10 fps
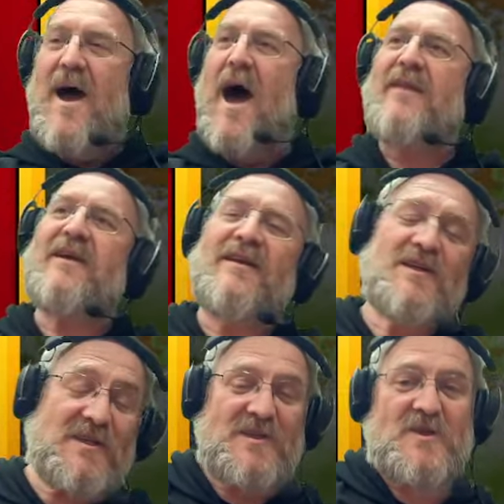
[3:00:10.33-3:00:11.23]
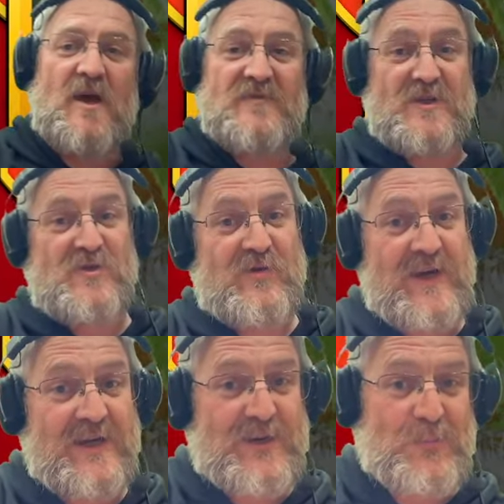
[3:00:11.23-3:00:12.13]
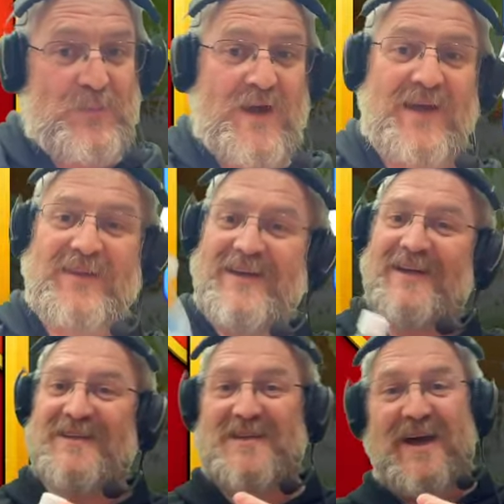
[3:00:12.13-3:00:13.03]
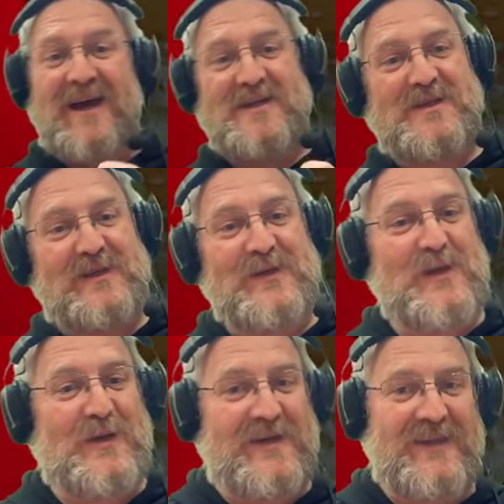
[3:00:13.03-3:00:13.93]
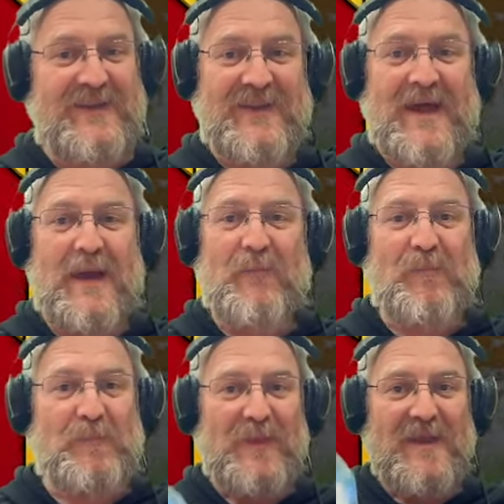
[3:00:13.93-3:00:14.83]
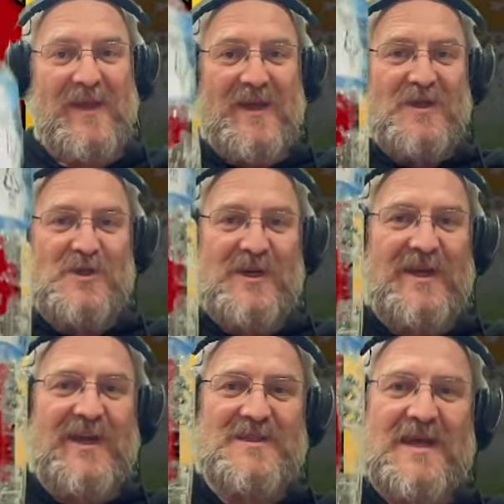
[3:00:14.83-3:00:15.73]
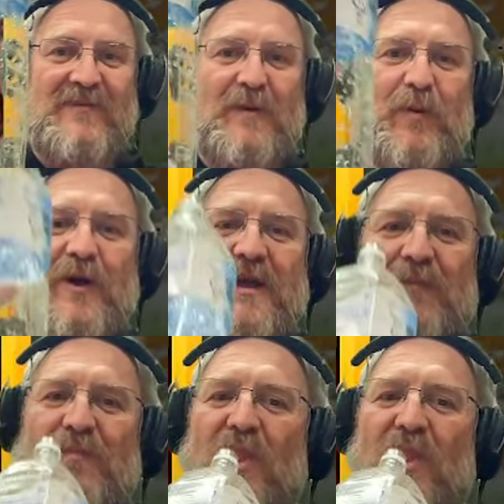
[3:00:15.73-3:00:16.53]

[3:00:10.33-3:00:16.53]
I think this deserves a drink. I think it does. Look at that. Cheers, everybody.